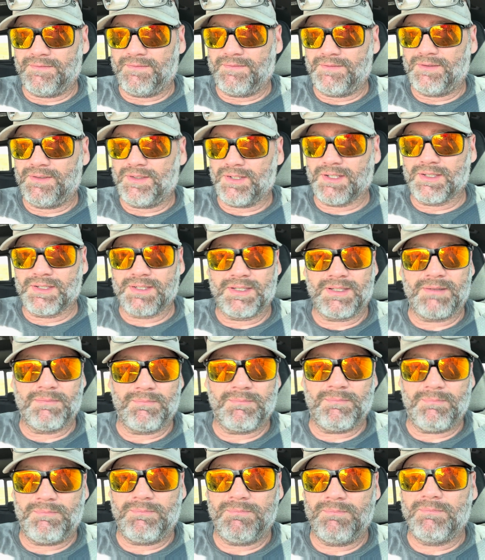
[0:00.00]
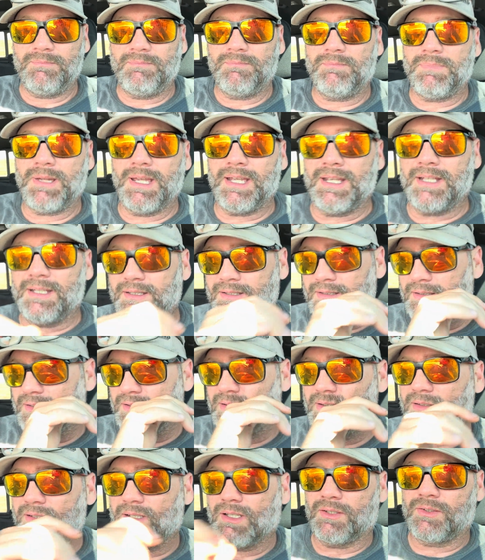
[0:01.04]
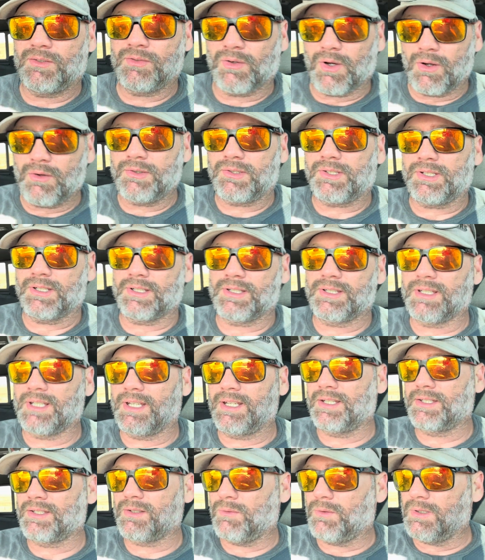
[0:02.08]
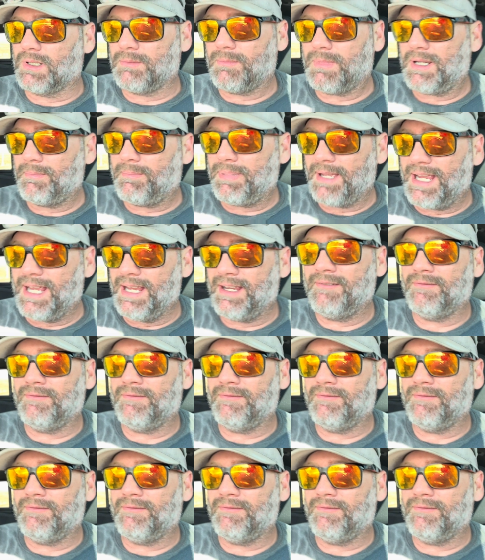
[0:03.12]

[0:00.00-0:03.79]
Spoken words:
just been atrocious. Like, so what am I paying